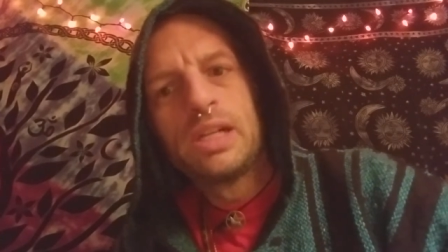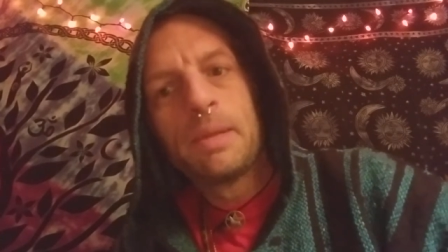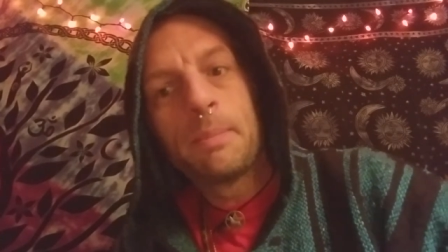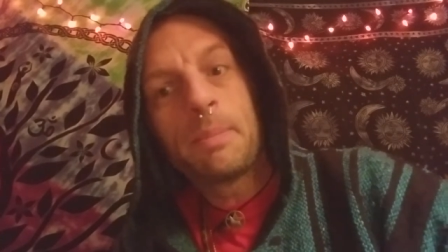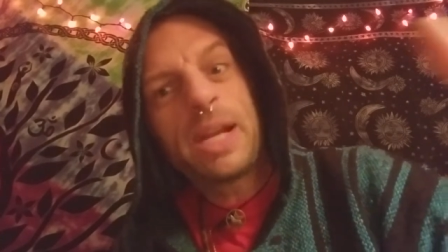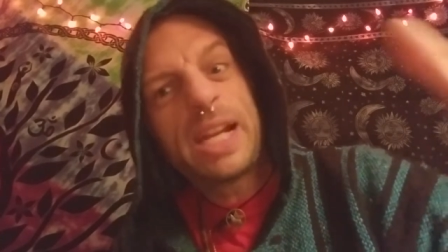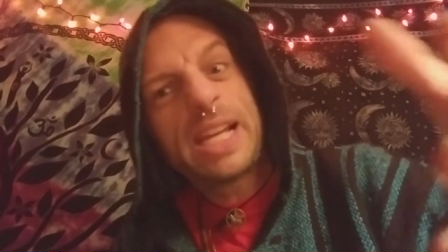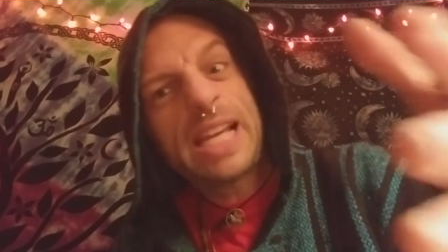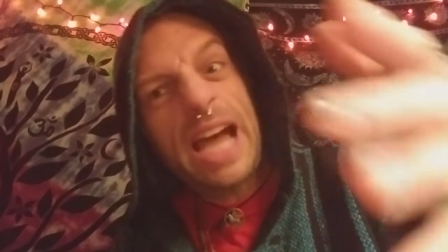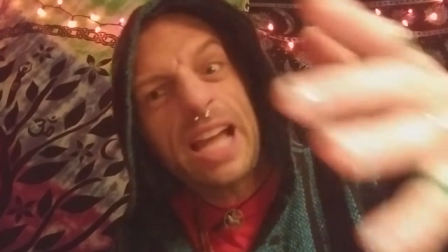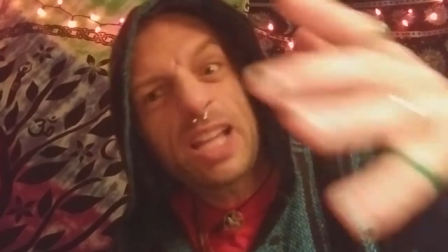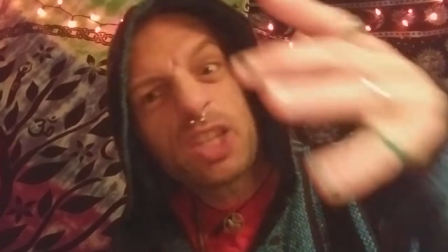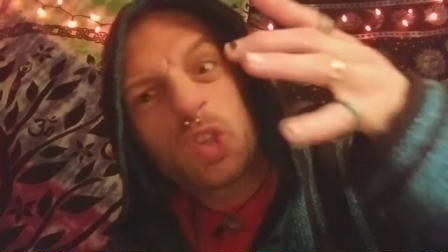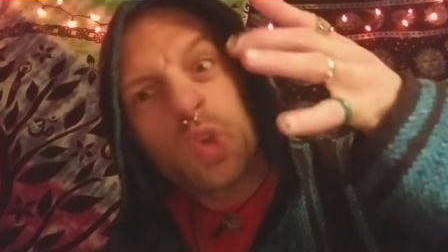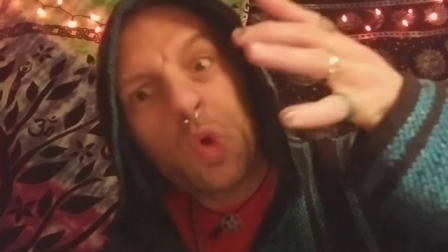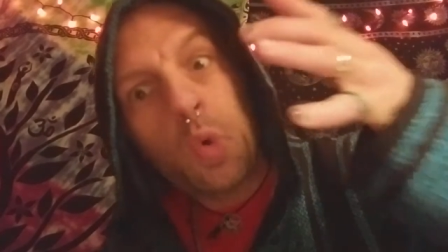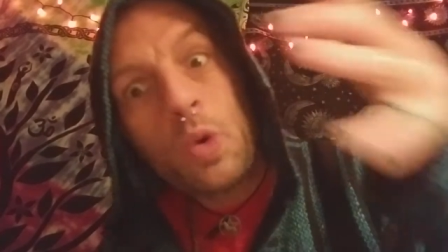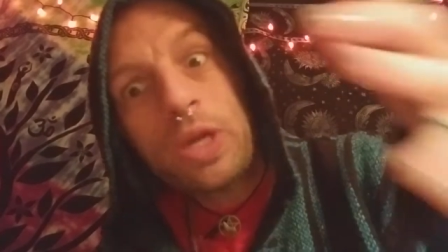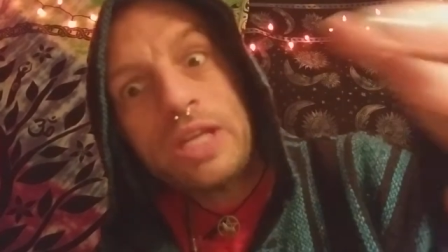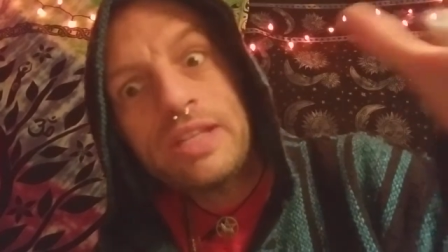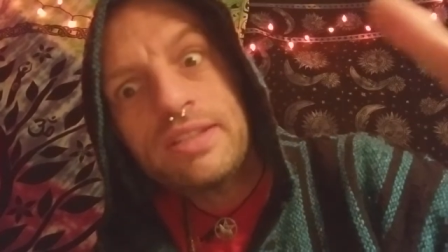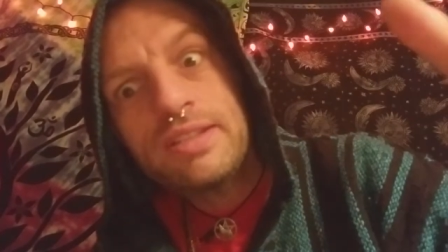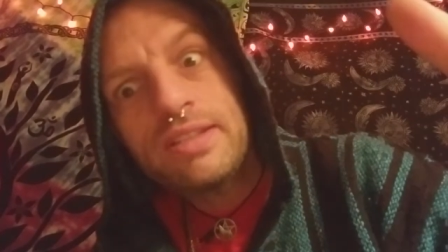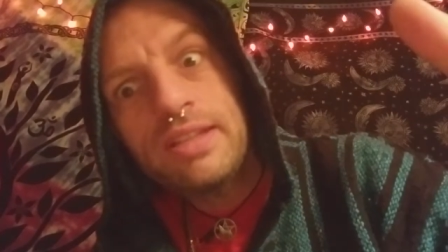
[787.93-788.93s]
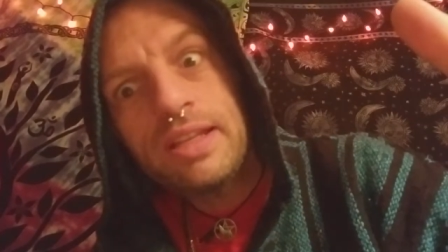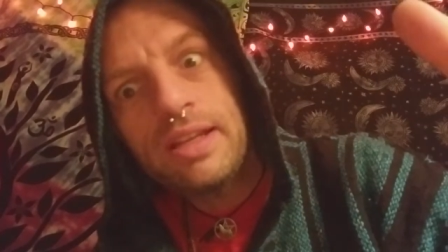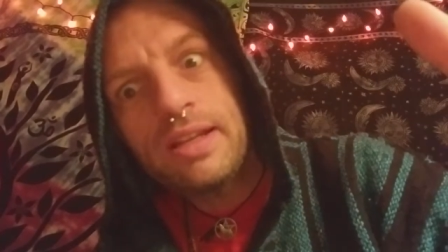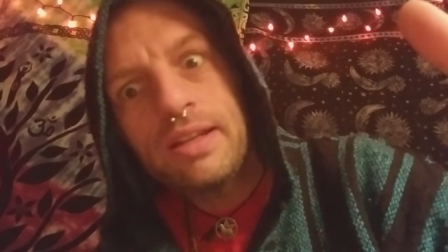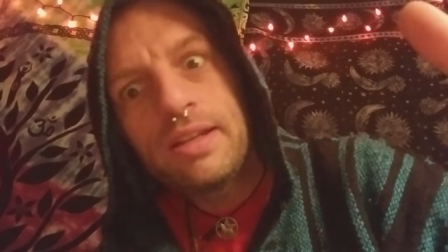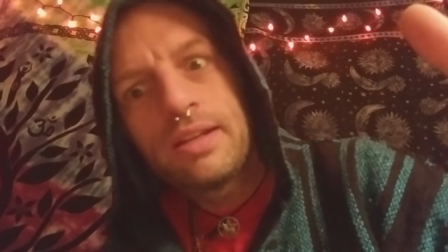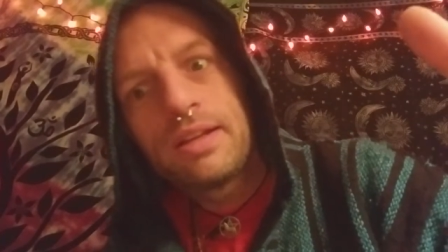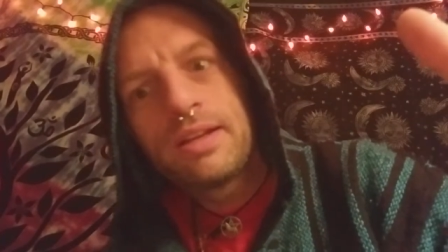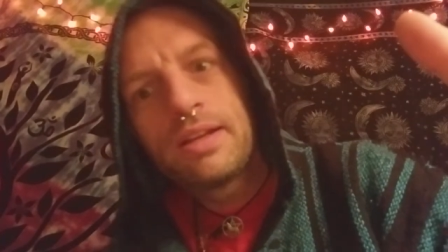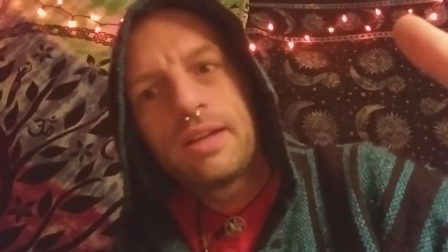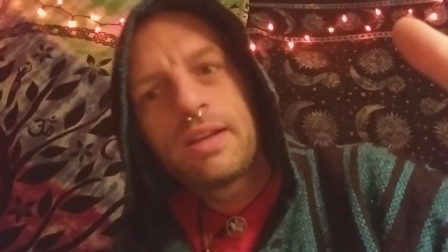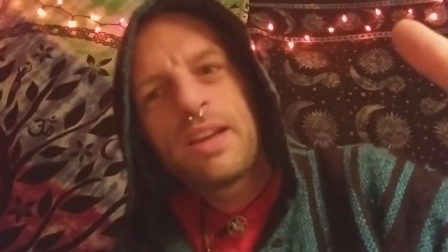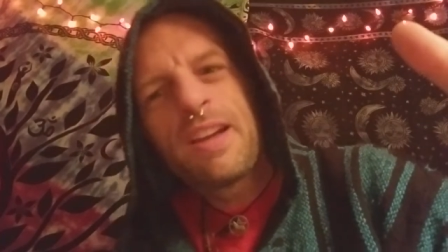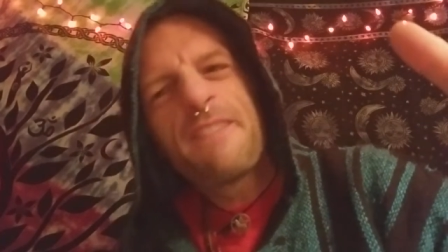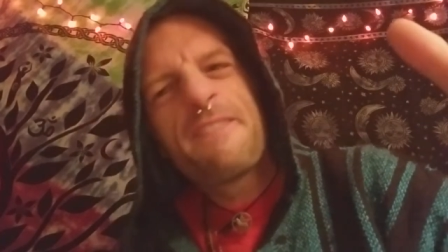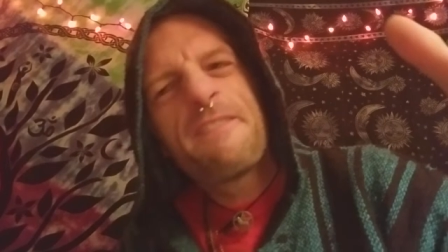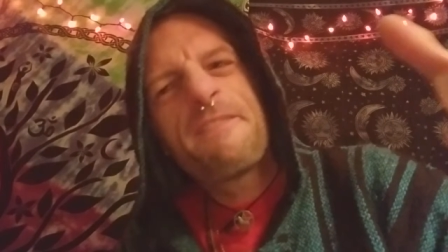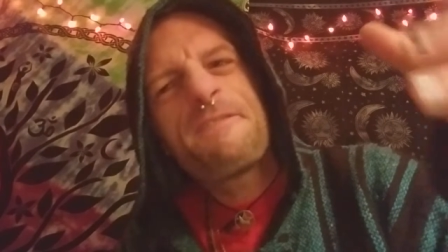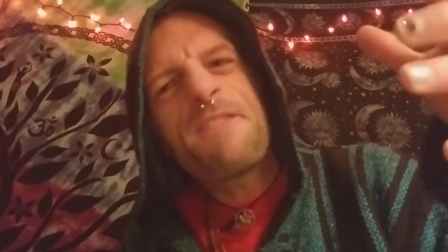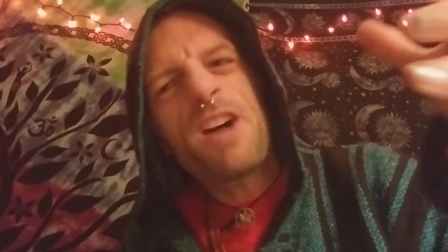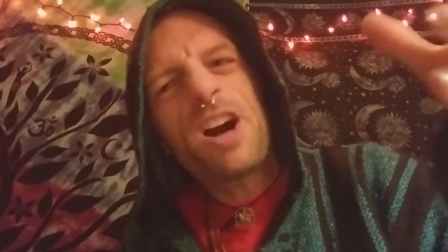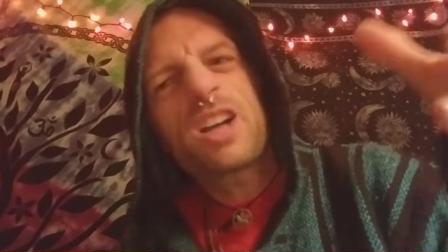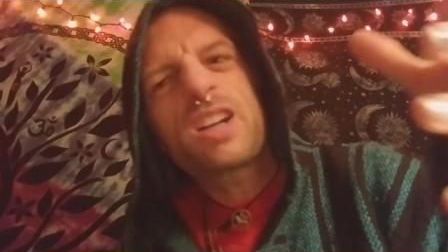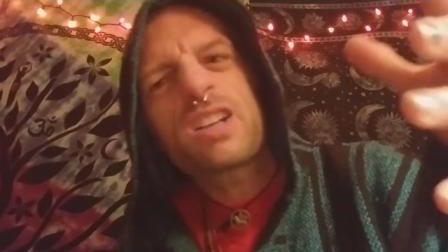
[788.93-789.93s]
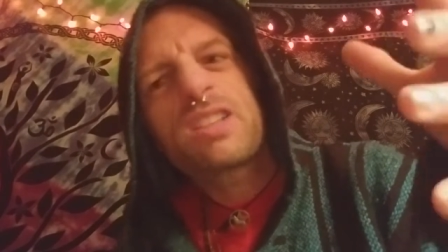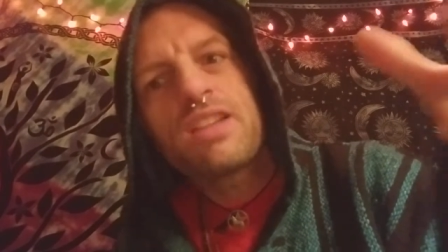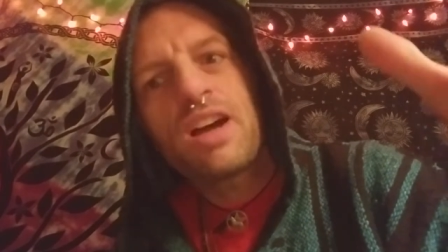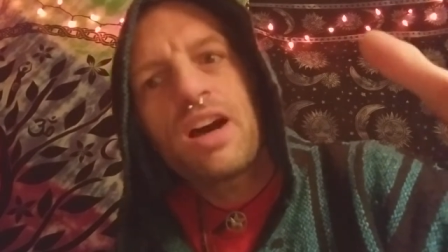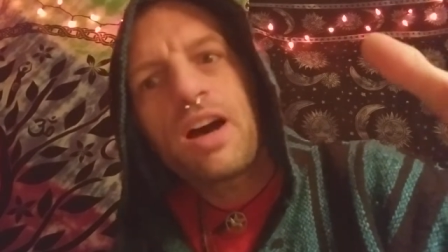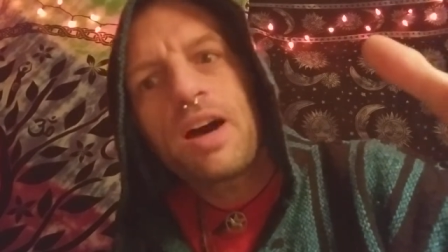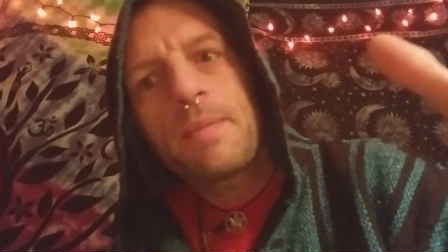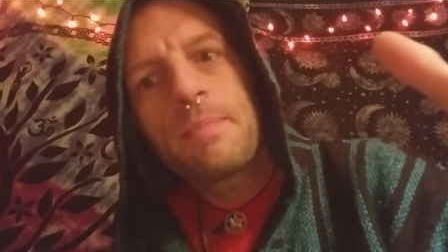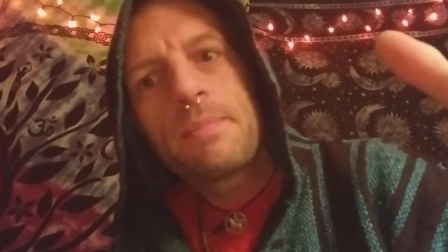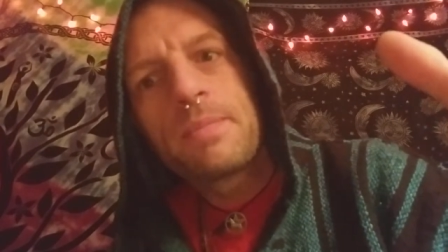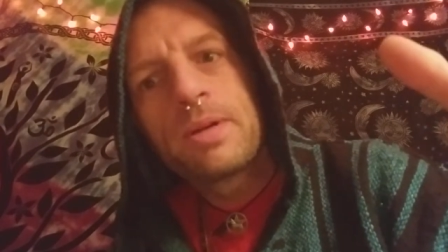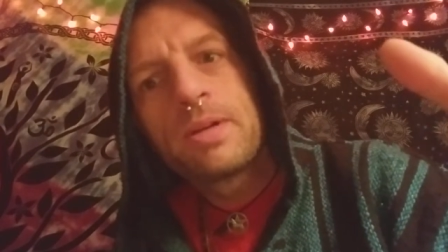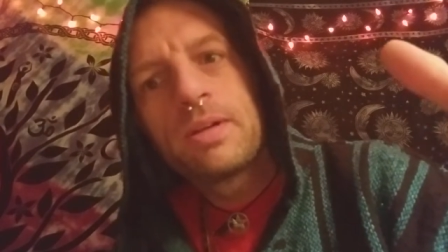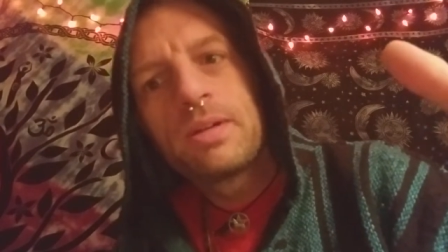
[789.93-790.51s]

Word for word: But it got twisted. Fucked up.